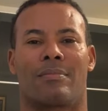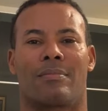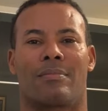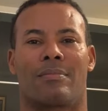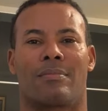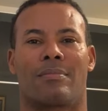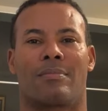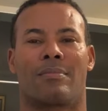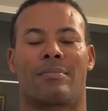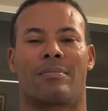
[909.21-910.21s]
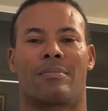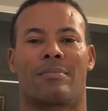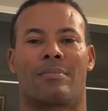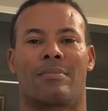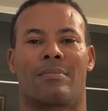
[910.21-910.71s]

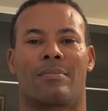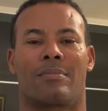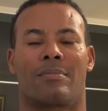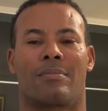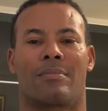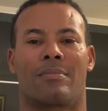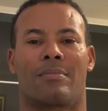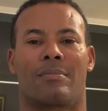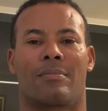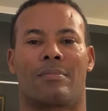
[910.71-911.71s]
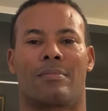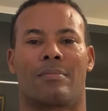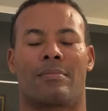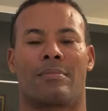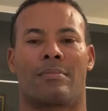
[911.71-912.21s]

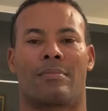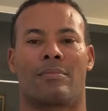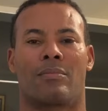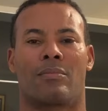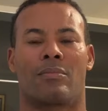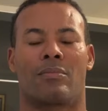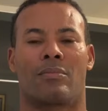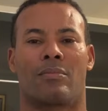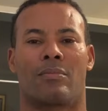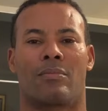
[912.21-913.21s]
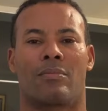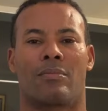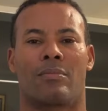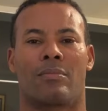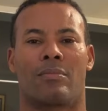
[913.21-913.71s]

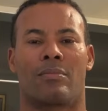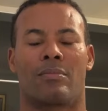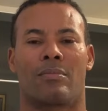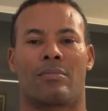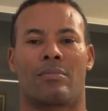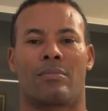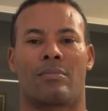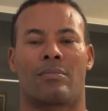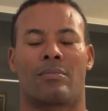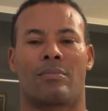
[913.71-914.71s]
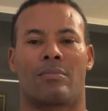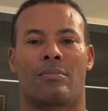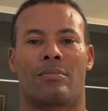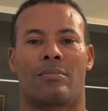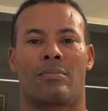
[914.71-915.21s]

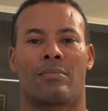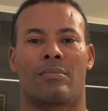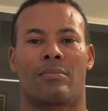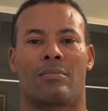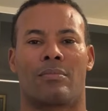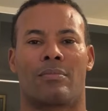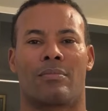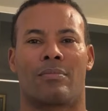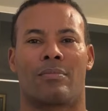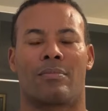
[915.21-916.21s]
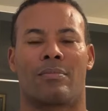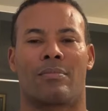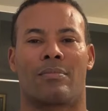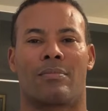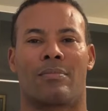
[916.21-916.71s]

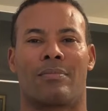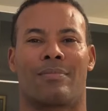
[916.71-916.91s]
No words are spoken by the person on screen.